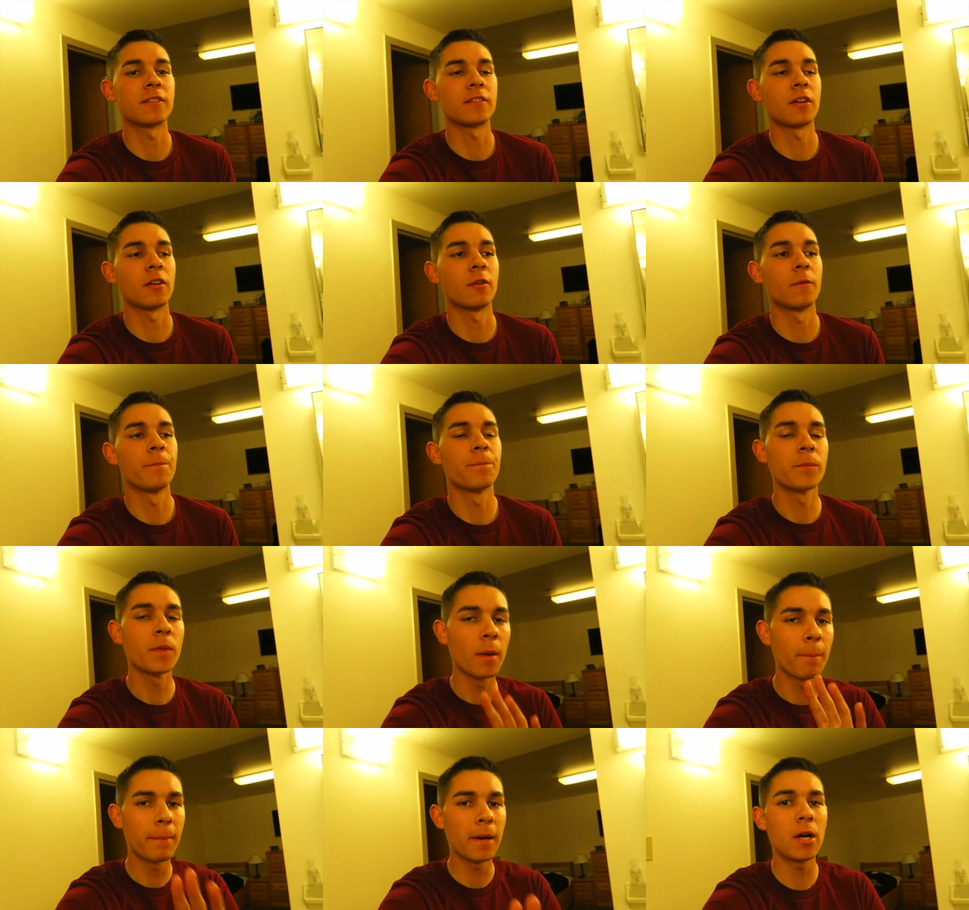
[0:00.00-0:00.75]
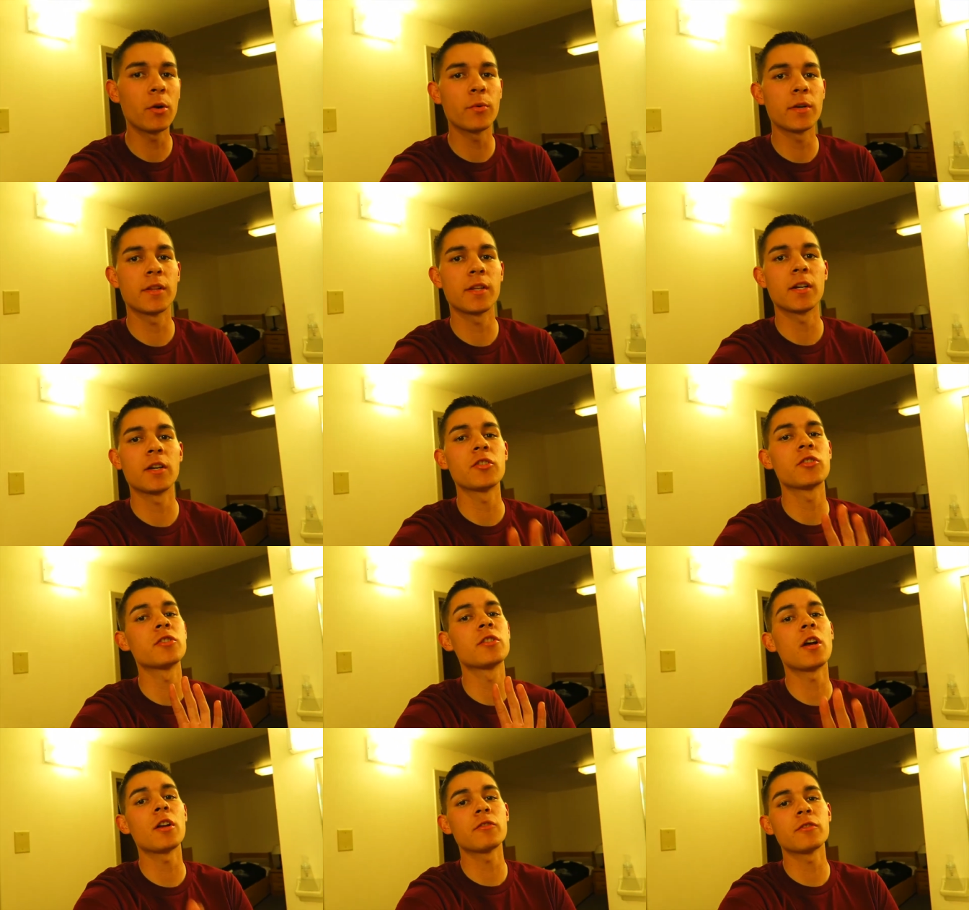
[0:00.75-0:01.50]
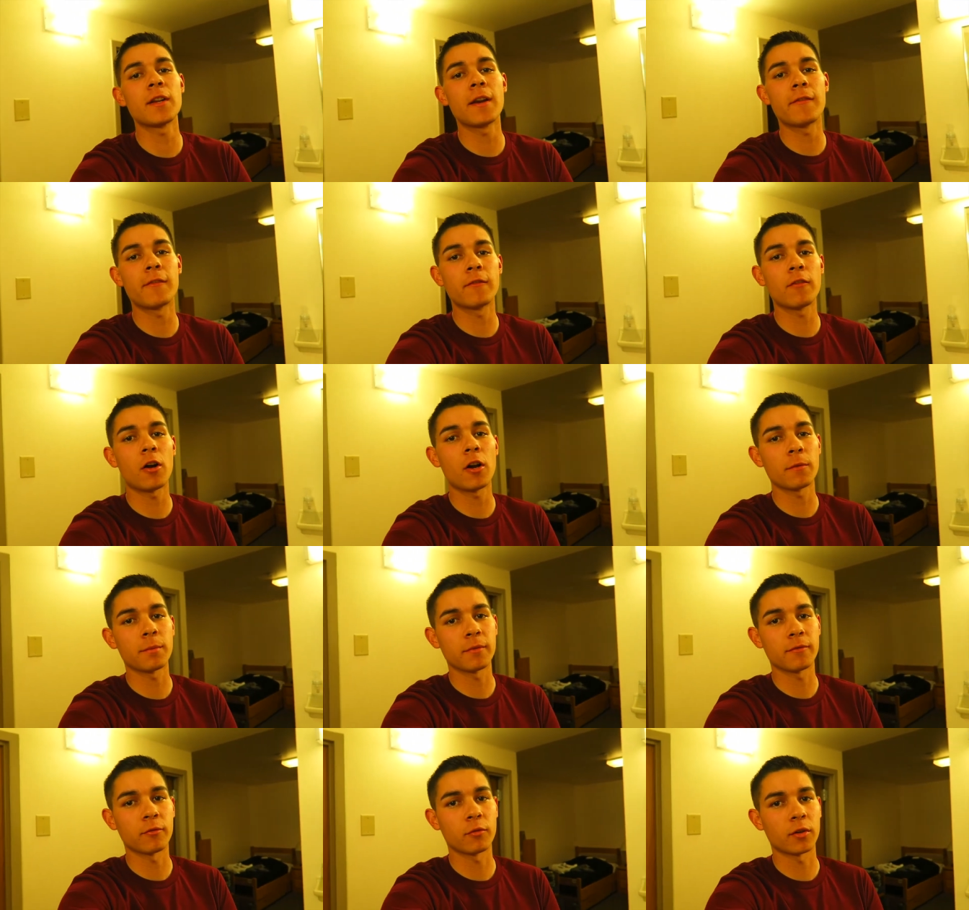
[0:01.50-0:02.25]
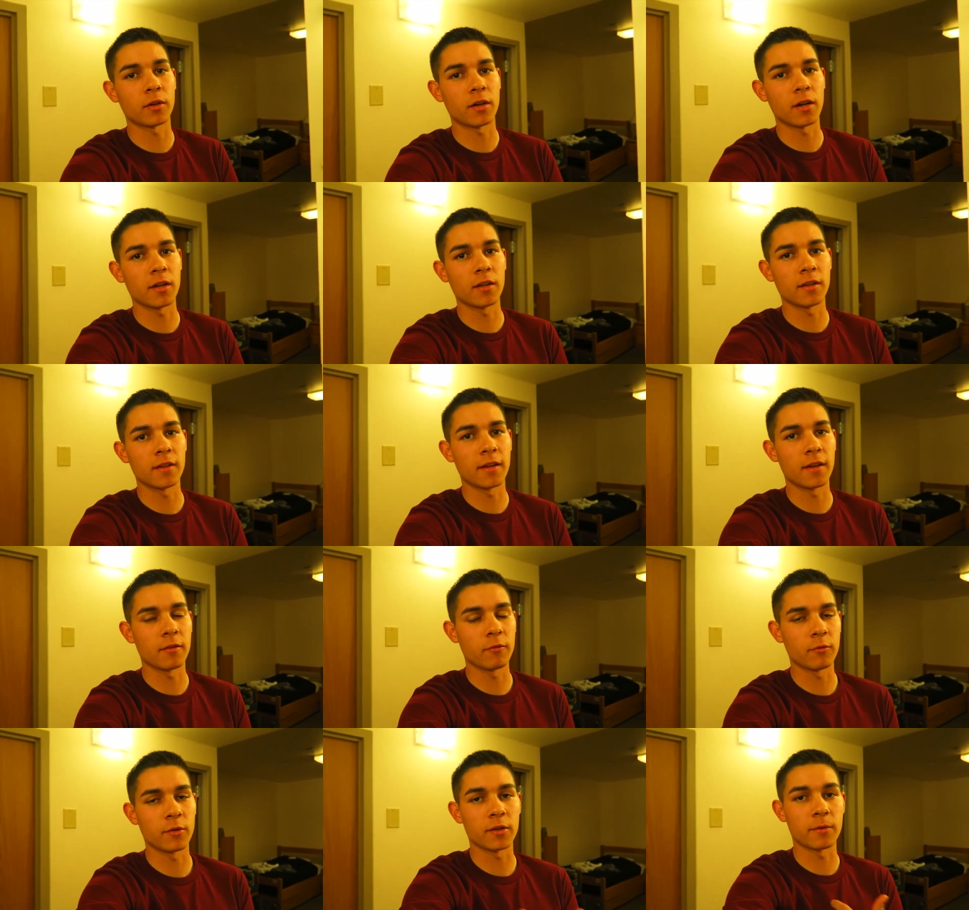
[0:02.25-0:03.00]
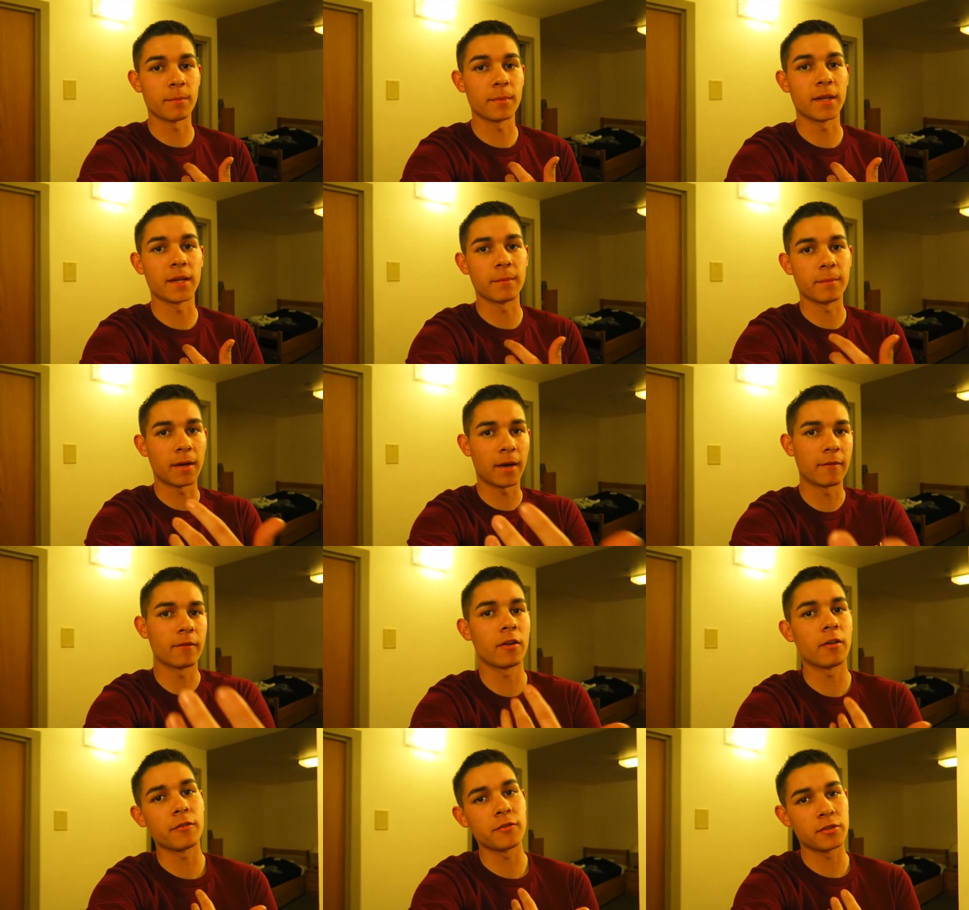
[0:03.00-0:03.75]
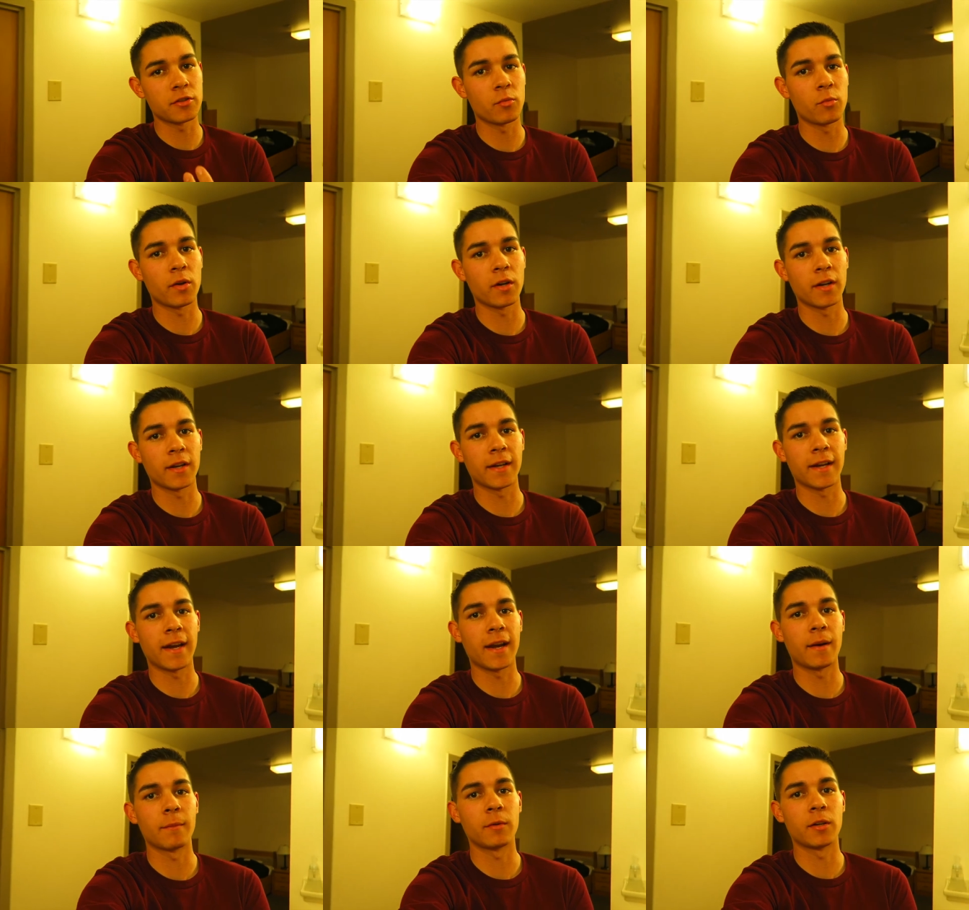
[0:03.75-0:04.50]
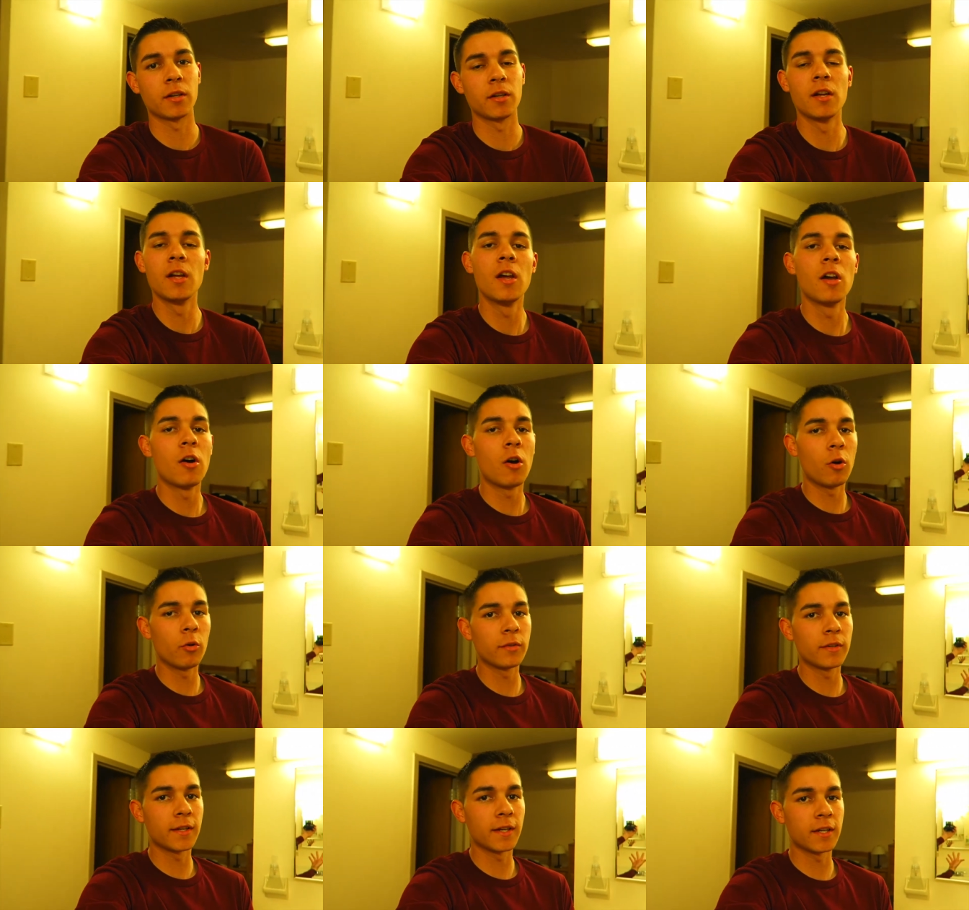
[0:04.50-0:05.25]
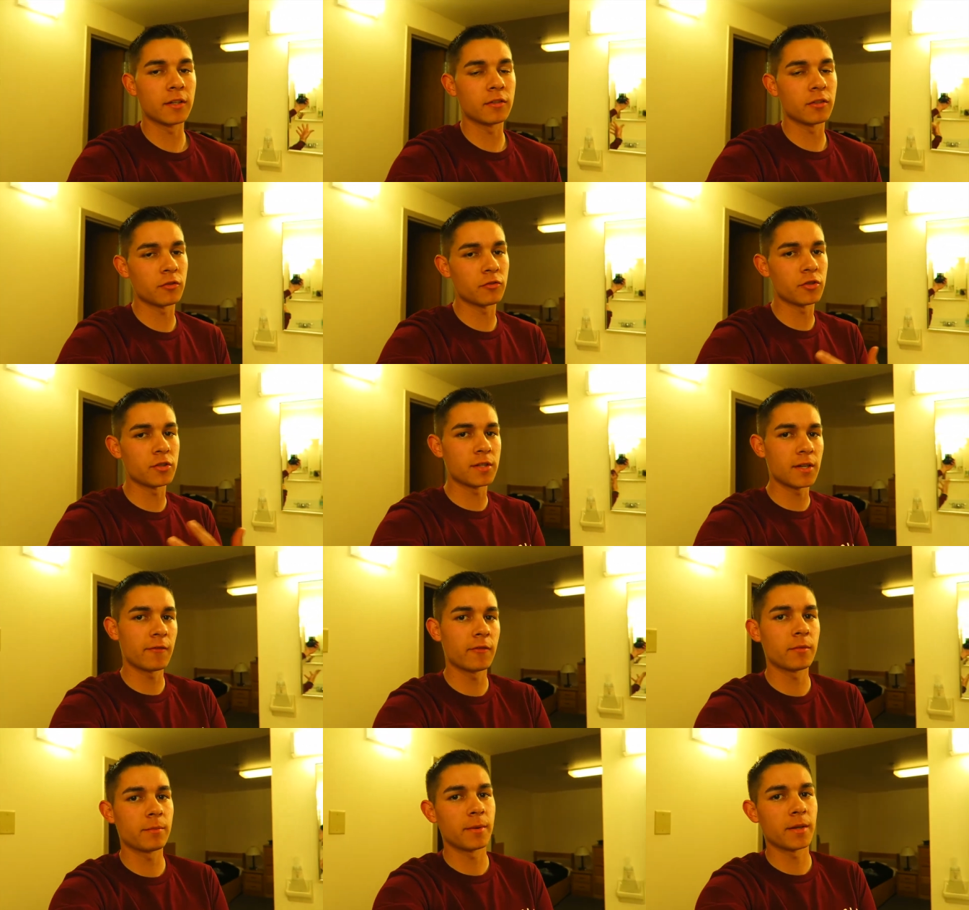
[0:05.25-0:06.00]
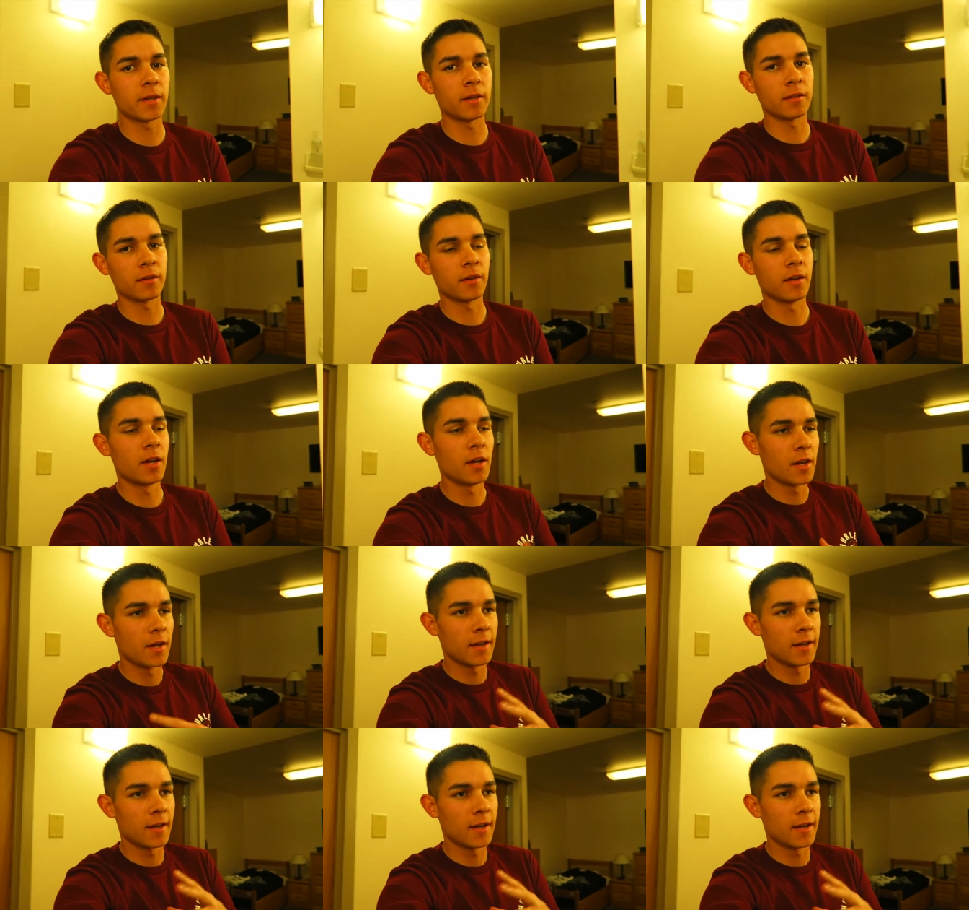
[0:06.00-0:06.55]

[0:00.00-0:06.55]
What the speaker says: So bear with her. She's also never vlogged before other than with me, but I'm always the one on the camera holding it. So she's never been